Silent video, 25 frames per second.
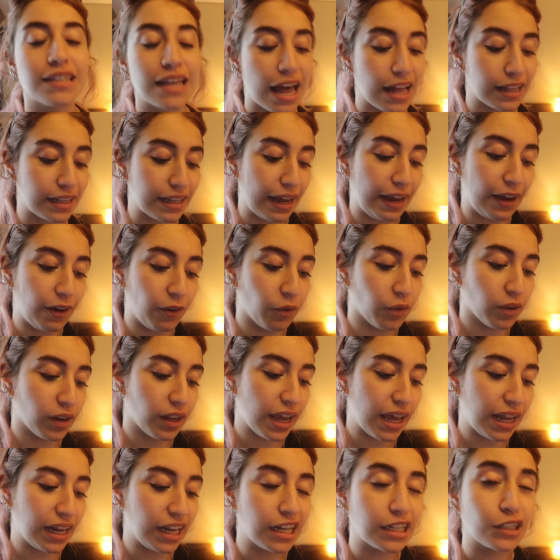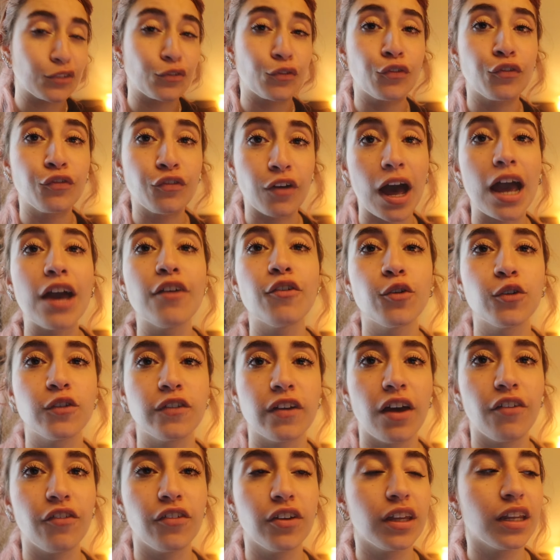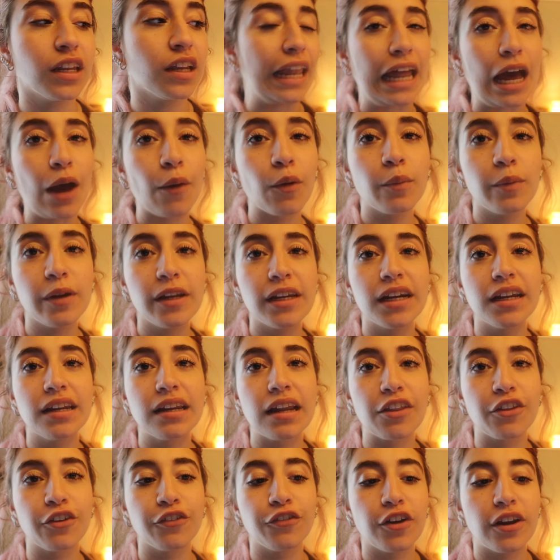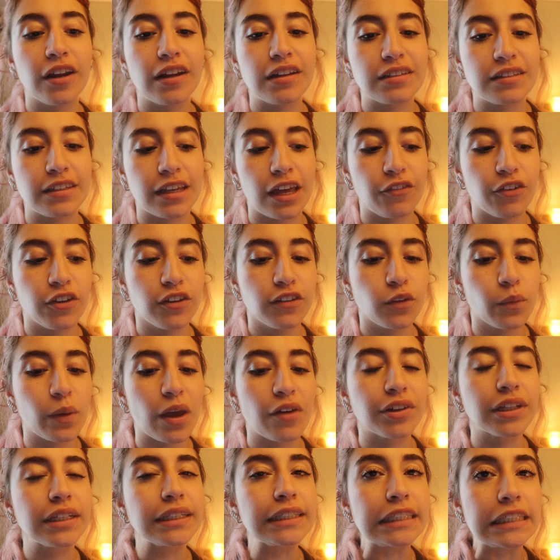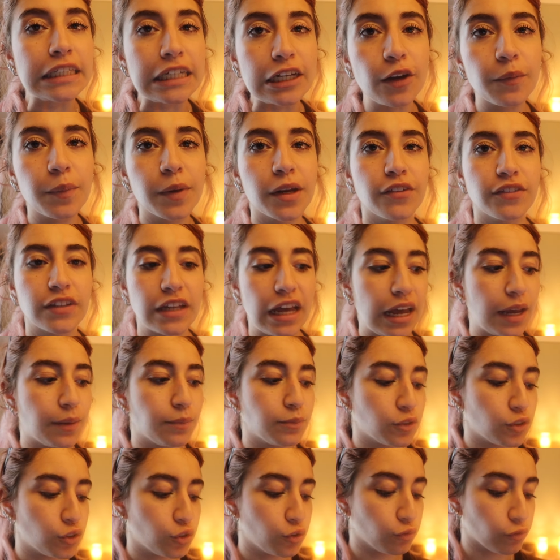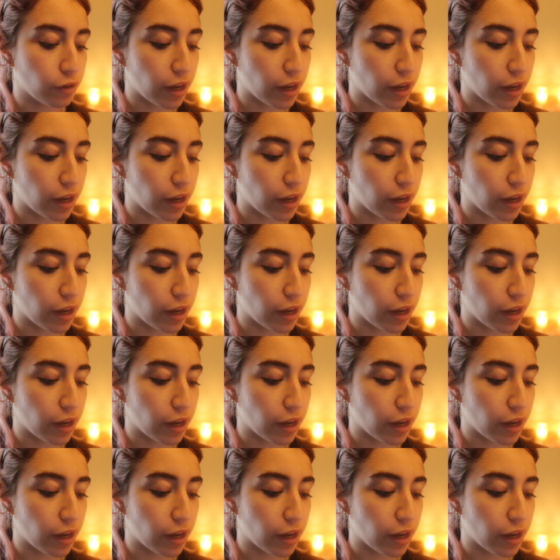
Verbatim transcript: sat down and it is 5.07 and now we're meeting another friend at 7 so we have a little bit of time to